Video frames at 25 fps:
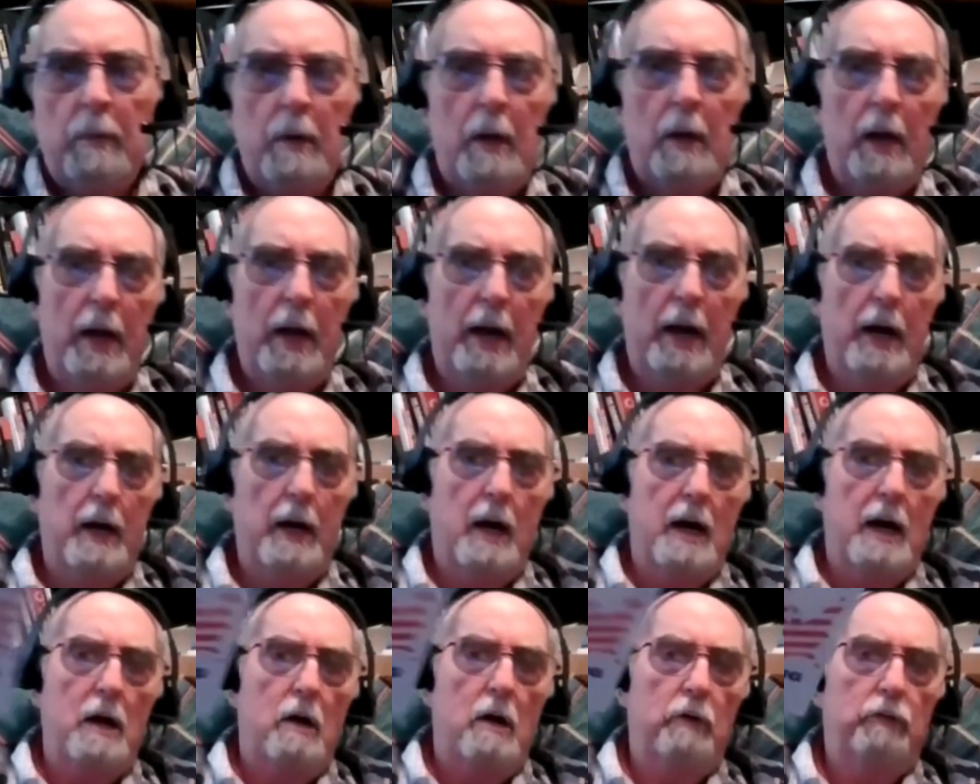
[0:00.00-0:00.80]
and I
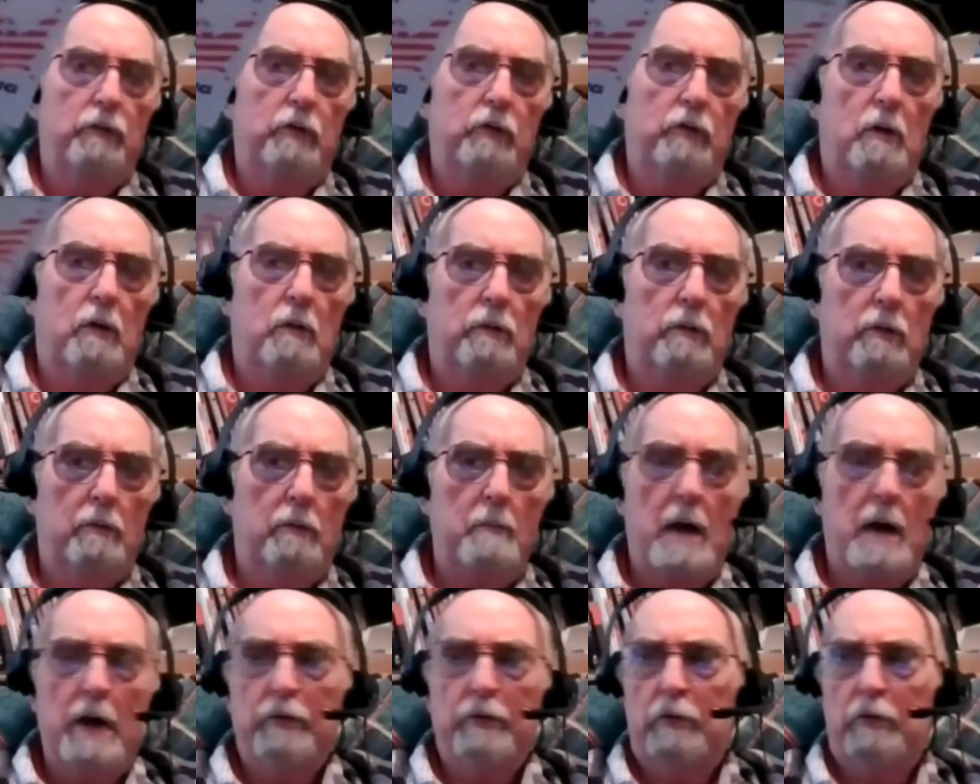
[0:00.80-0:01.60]
also,
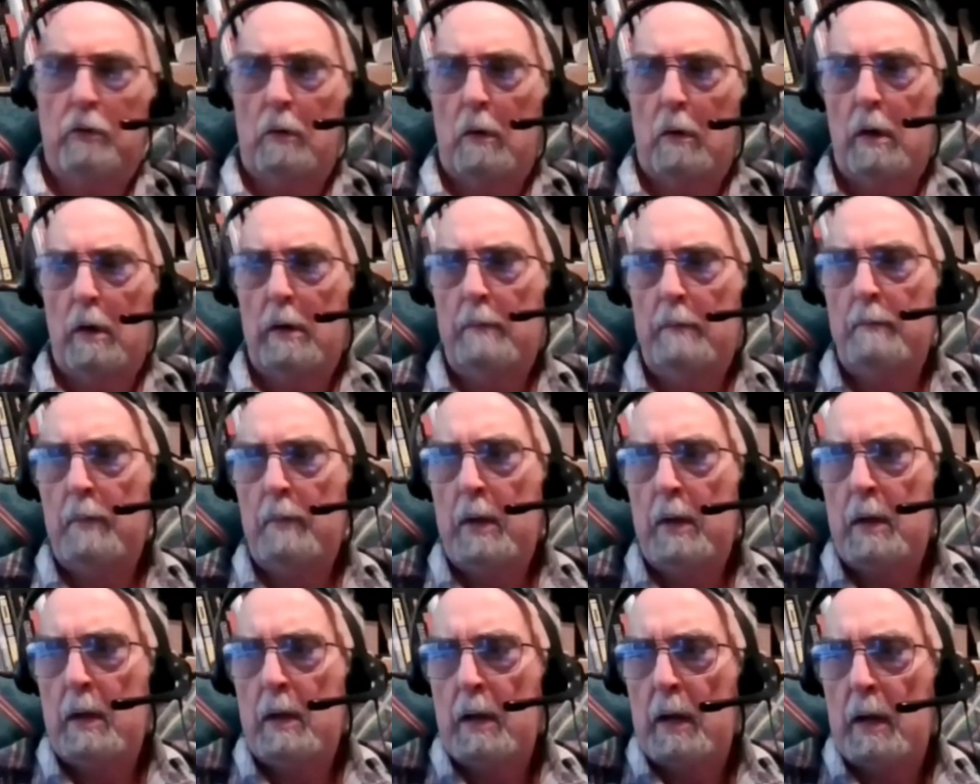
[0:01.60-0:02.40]
my story.
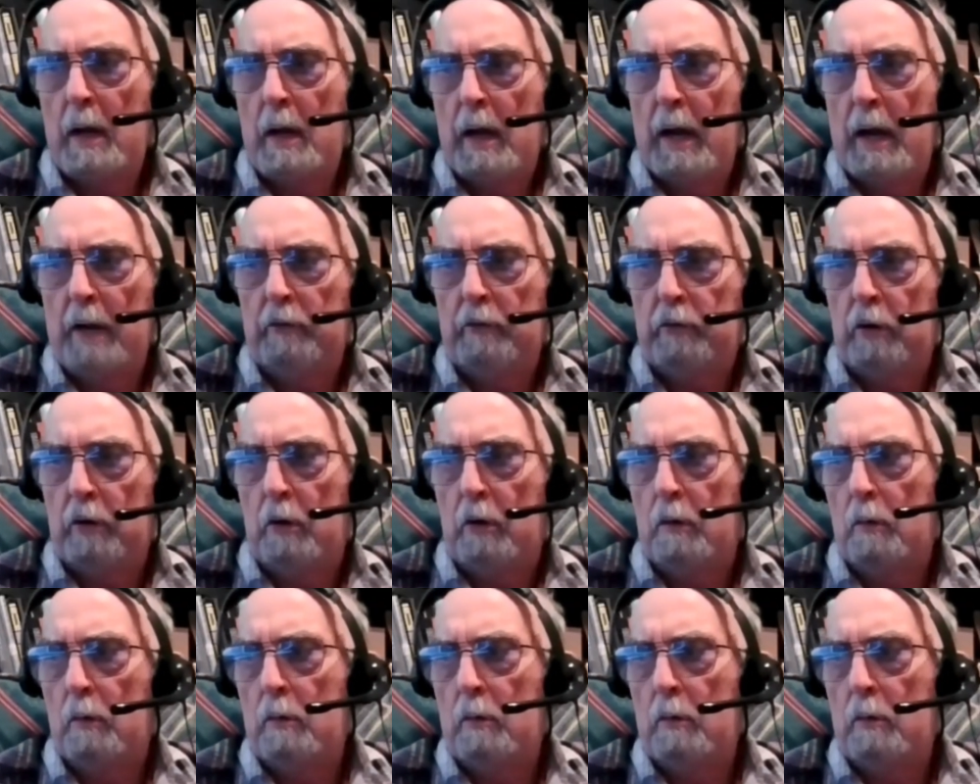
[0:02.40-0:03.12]
And so,